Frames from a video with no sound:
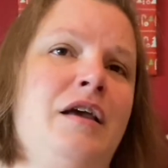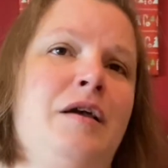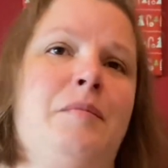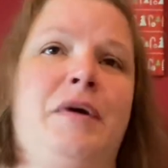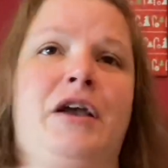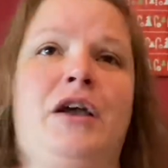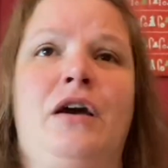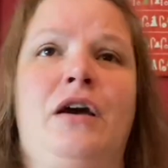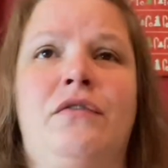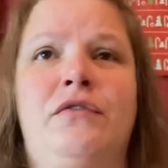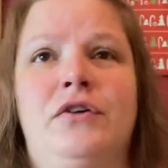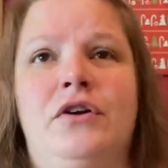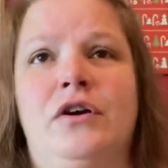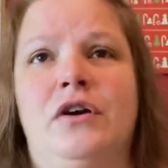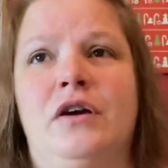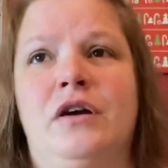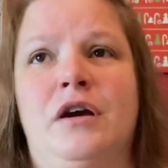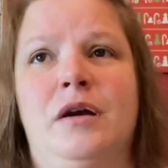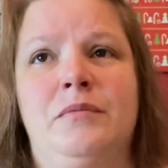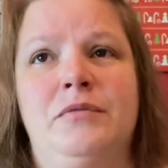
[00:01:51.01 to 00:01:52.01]
my
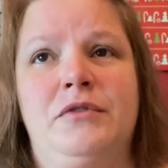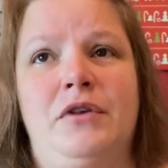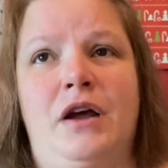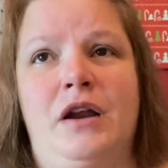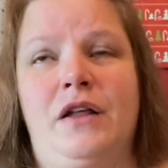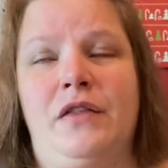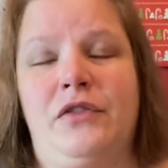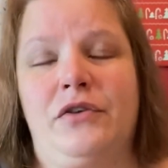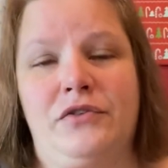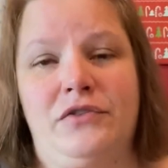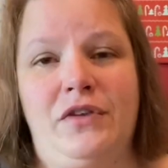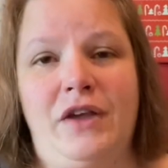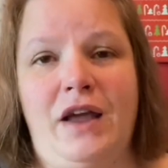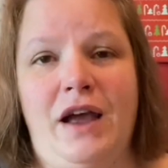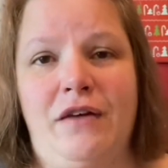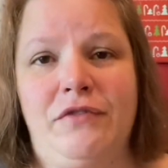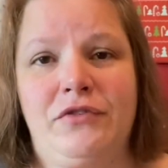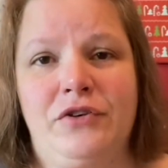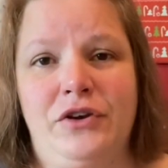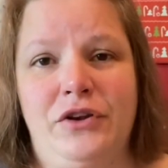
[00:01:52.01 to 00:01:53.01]
governor comes on Thursday
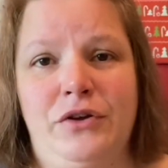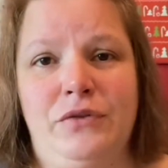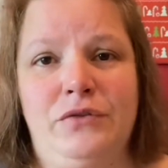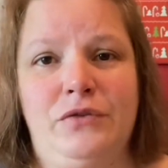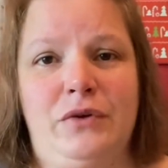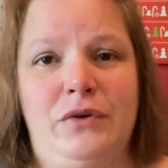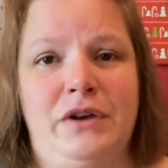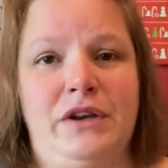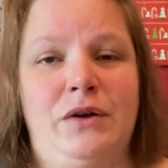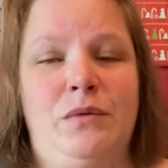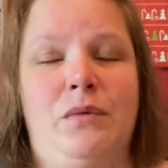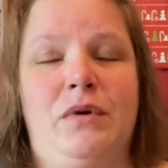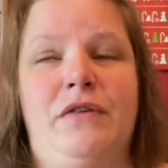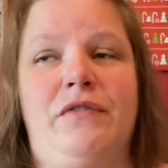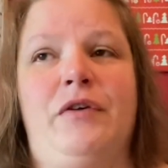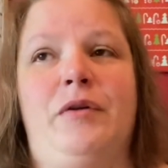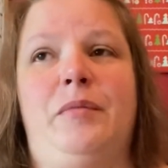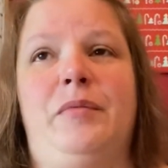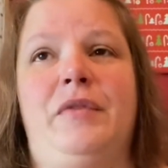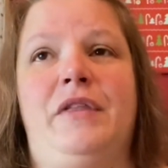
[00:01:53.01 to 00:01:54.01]
afternoon, so I didn't want to
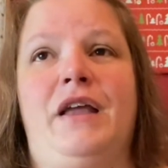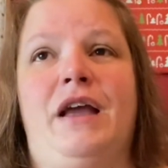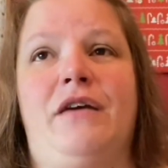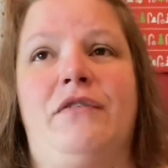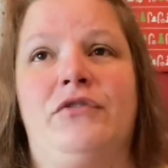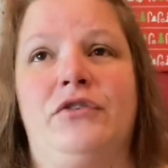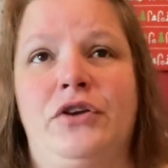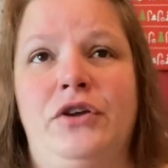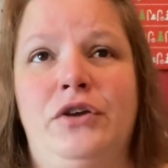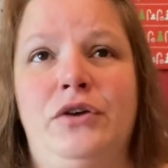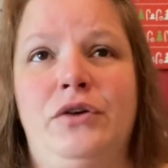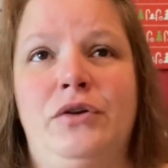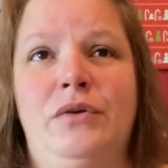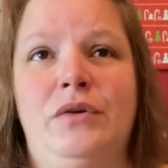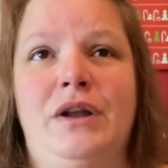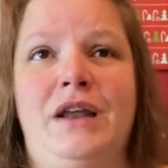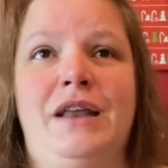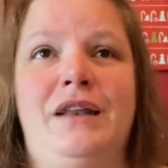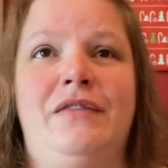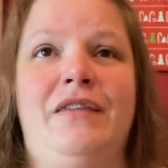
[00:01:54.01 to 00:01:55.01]
film in the afternoon,
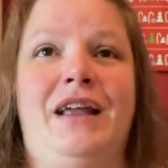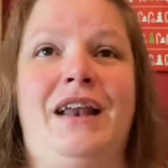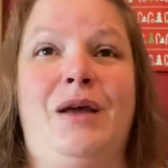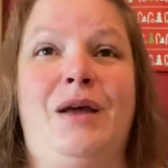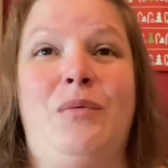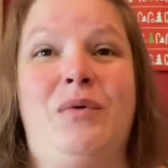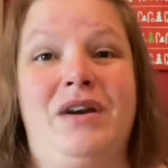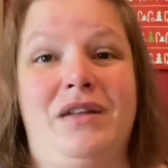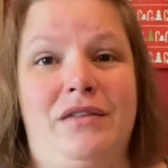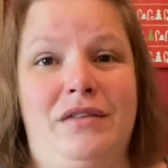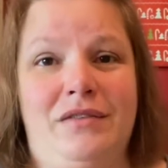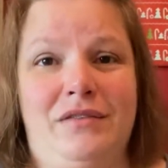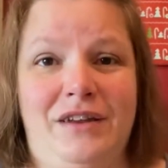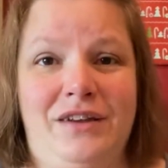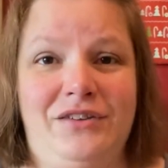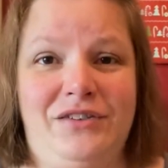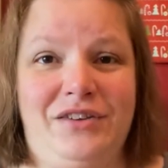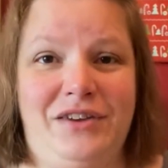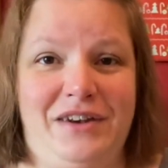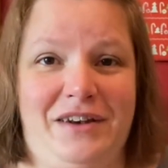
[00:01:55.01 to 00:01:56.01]
and then I wanted to
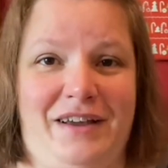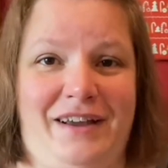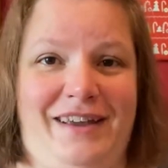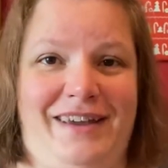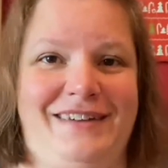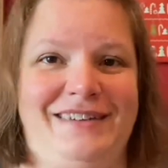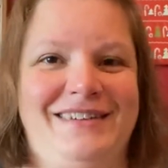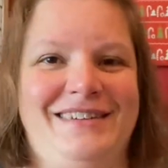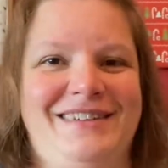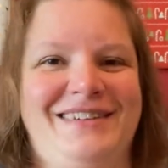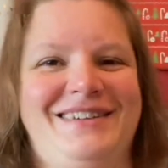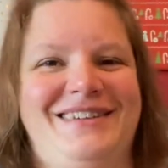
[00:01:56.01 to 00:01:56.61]
stitch at night.